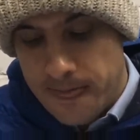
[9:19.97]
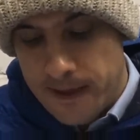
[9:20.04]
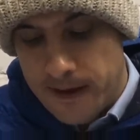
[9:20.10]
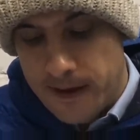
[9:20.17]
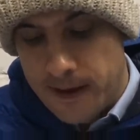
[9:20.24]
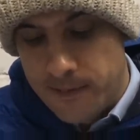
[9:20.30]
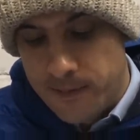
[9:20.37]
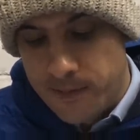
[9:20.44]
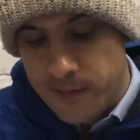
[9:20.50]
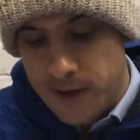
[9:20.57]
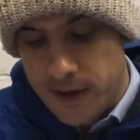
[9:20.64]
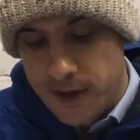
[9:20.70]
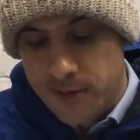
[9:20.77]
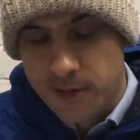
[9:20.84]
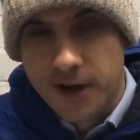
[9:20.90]

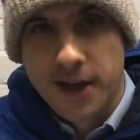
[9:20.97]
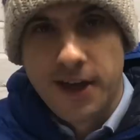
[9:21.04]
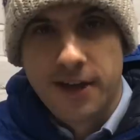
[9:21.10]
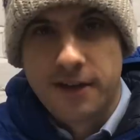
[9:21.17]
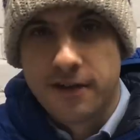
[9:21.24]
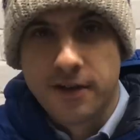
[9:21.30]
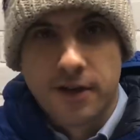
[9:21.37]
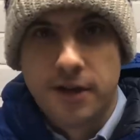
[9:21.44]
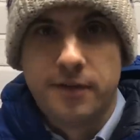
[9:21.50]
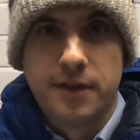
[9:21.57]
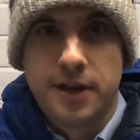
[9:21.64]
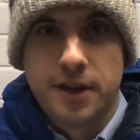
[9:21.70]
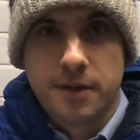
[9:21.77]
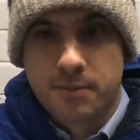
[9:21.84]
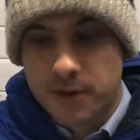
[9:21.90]
Higuain, who's not even
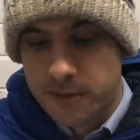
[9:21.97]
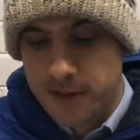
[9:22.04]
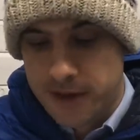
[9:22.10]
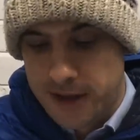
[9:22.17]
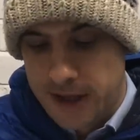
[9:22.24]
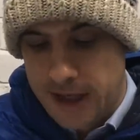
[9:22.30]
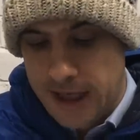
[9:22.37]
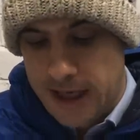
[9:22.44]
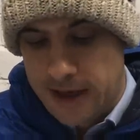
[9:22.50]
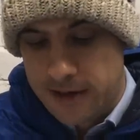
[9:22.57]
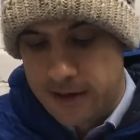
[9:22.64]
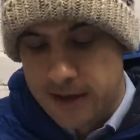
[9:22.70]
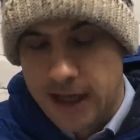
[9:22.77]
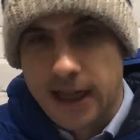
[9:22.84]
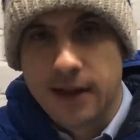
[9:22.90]
in the Premier League yet,
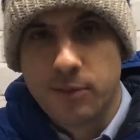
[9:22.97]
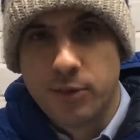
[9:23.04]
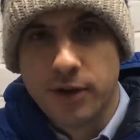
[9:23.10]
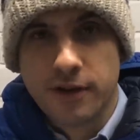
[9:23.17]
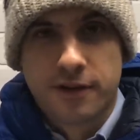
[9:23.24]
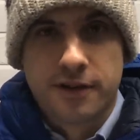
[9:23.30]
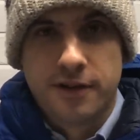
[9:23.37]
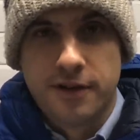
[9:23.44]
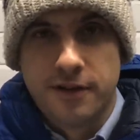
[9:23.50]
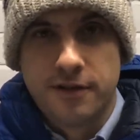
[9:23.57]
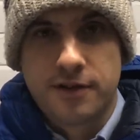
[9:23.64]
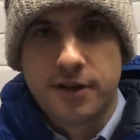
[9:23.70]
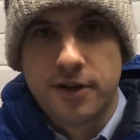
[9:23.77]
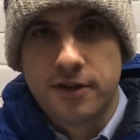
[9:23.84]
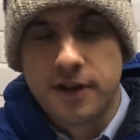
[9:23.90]
and Callum Wilson,
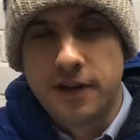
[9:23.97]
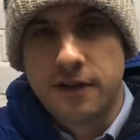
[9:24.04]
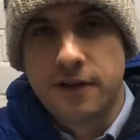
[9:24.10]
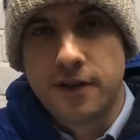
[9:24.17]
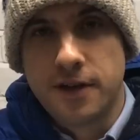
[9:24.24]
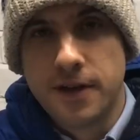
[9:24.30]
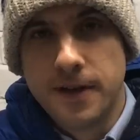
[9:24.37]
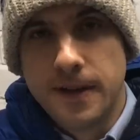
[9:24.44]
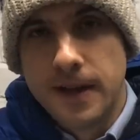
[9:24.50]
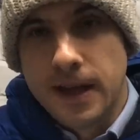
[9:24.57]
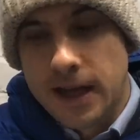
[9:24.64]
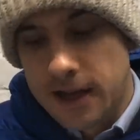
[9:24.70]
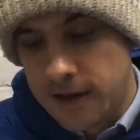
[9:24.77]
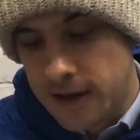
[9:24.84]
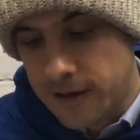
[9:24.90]
who's injured.
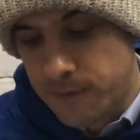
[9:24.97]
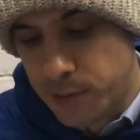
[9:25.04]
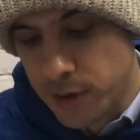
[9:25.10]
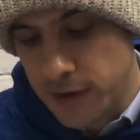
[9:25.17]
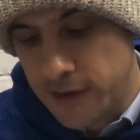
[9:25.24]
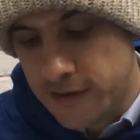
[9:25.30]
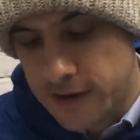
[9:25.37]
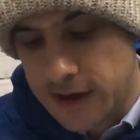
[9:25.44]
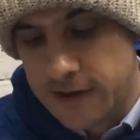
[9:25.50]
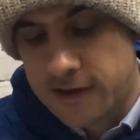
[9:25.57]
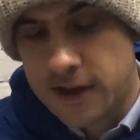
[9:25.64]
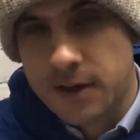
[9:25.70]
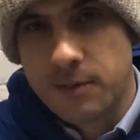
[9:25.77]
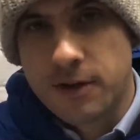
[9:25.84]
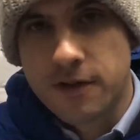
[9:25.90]
And I've put these guys
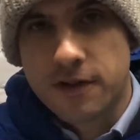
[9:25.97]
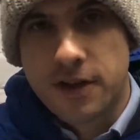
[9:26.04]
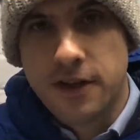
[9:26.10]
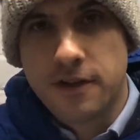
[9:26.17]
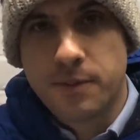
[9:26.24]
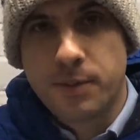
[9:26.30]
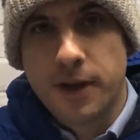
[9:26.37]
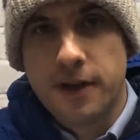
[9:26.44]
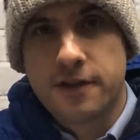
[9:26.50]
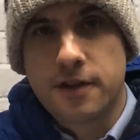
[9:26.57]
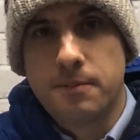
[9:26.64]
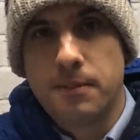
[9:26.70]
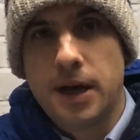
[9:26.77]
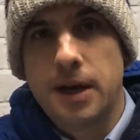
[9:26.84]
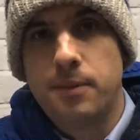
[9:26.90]
down because these are players
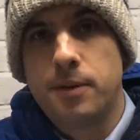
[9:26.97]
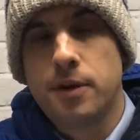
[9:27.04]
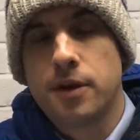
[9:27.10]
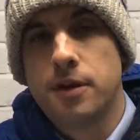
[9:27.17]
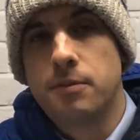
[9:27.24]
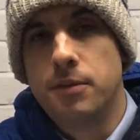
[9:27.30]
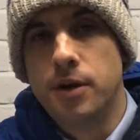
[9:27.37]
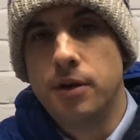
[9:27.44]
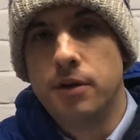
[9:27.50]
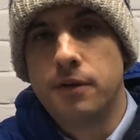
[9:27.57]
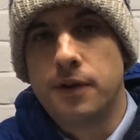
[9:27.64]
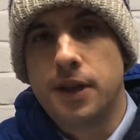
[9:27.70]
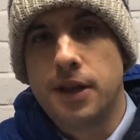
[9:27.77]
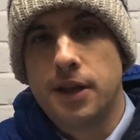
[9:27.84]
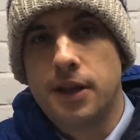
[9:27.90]
that might be on the
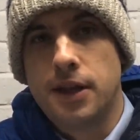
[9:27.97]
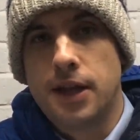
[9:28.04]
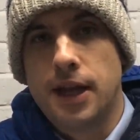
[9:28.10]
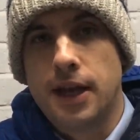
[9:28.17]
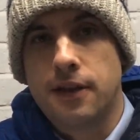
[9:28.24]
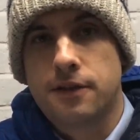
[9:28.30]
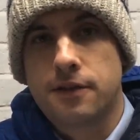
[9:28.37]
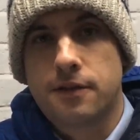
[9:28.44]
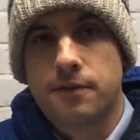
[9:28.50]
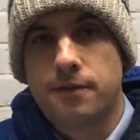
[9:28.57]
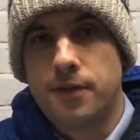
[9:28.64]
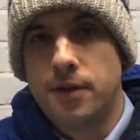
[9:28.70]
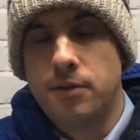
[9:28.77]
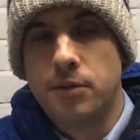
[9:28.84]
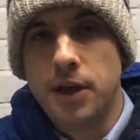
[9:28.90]
move in the next
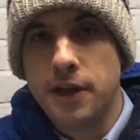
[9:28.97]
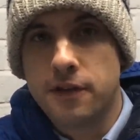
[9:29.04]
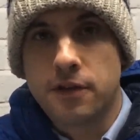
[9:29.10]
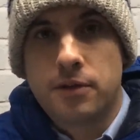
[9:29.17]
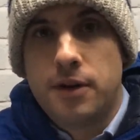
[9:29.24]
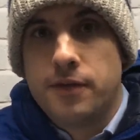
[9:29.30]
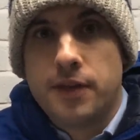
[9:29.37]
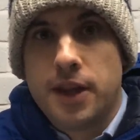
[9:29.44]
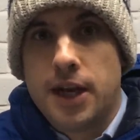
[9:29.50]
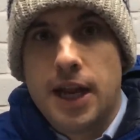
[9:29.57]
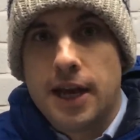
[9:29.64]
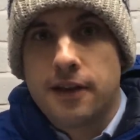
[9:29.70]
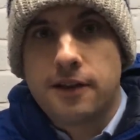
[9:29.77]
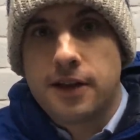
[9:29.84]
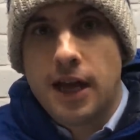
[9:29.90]
few weeks or even the
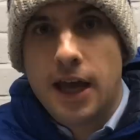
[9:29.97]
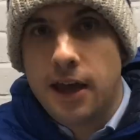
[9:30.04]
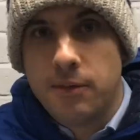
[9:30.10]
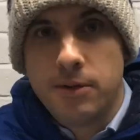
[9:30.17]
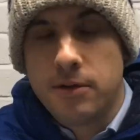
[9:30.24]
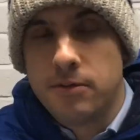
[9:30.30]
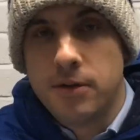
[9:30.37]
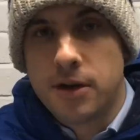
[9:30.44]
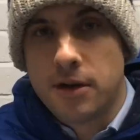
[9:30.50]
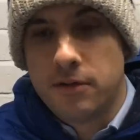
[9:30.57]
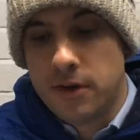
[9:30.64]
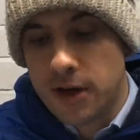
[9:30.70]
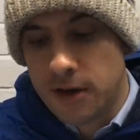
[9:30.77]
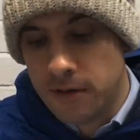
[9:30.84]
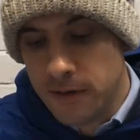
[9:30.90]
next day. We
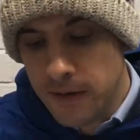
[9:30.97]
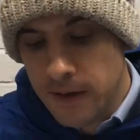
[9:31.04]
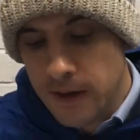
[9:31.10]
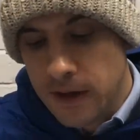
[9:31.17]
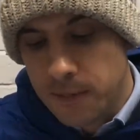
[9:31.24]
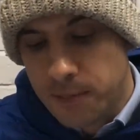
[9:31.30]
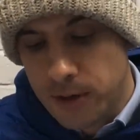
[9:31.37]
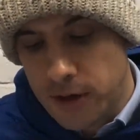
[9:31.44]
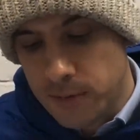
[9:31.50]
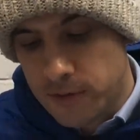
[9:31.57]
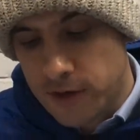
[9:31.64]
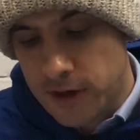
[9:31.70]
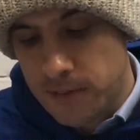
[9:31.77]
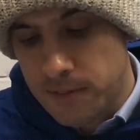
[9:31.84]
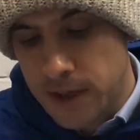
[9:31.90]
don't know. The point I'm
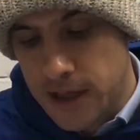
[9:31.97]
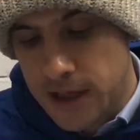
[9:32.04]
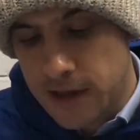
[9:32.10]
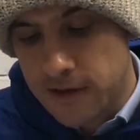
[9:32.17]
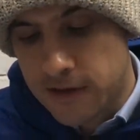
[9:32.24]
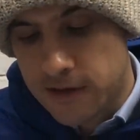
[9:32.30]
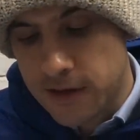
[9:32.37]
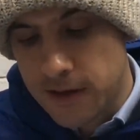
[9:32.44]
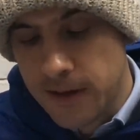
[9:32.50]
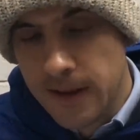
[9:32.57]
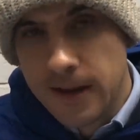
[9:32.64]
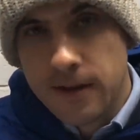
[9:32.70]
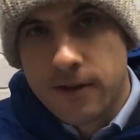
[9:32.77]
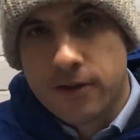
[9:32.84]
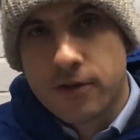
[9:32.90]
trying to make is that
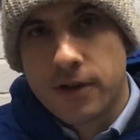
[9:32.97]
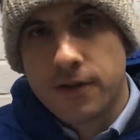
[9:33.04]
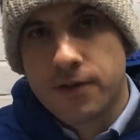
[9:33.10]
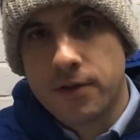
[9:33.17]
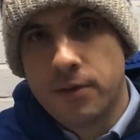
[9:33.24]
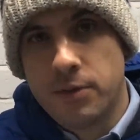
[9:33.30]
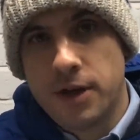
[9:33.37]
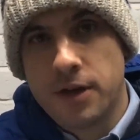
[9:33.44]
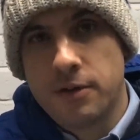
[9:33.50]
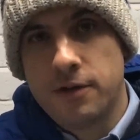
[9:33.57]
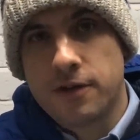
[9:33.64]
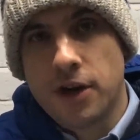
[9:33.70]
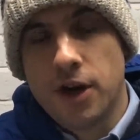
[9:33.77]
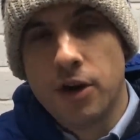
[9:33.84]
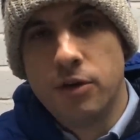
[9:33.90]
the transfer window
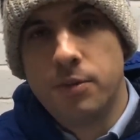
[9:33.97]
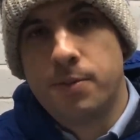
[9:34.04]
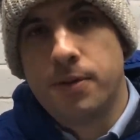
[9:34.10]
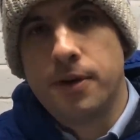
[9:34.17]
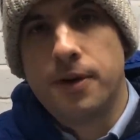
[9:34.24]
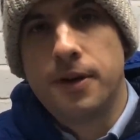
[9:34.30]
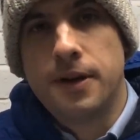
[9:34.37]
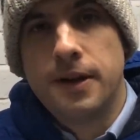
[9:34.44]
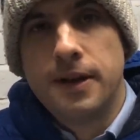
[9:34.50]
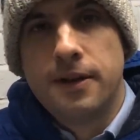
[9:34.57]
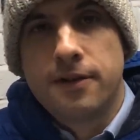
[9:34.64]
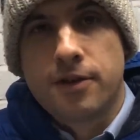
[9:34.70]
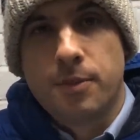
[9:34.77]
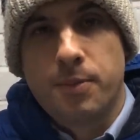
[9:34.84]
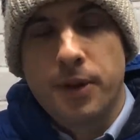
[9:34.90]
is open.
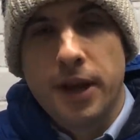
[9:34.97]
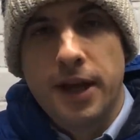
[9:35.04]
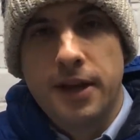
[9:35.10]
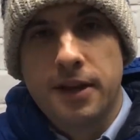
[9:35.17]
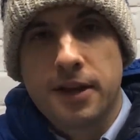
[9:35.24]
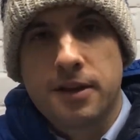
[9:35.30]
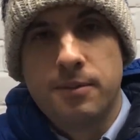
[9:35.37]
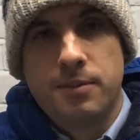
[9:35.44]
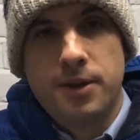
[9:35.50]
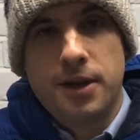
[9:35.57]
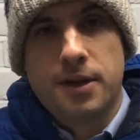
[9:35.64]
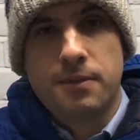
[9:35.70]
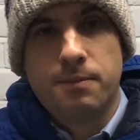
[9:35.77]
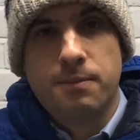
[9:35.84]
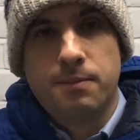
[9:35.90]
So a player that can be
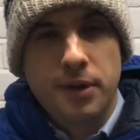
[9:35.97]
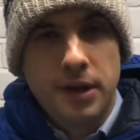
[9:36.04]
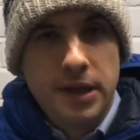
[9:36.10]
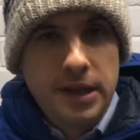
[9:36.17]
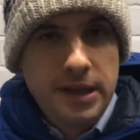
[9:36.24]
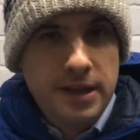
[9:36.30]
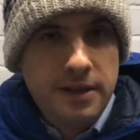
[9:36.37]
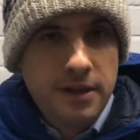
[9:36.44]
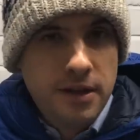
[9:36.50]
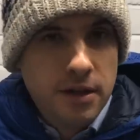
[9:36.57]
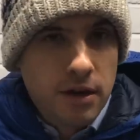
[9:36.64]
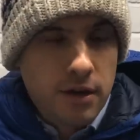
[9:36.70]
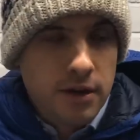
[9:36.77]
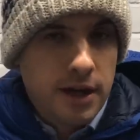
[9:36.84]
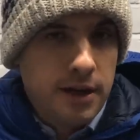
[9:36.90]
completely
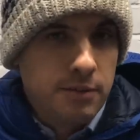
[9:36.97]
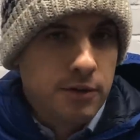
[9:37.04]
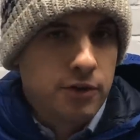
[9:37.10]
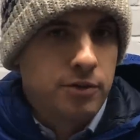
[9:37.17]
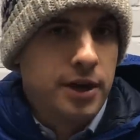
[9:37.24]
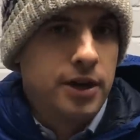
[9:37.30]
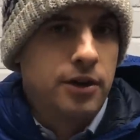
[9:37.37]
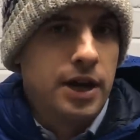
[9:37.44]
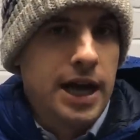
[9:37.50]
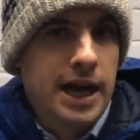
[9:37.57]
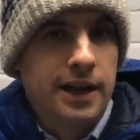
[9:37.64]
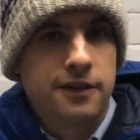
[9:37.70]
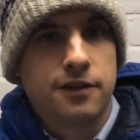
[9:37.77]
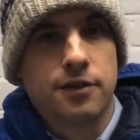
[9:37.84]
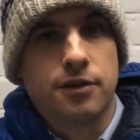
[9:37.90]
not on anyone's radar
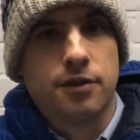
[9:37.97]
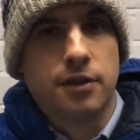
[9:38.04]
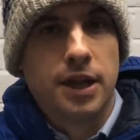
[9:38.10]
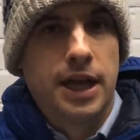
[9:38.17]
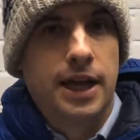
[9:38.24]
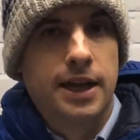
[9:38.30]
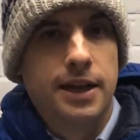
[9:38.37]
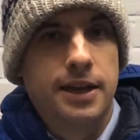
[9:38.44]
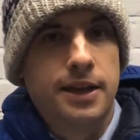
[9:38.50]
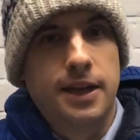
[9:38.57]
at all, i.e.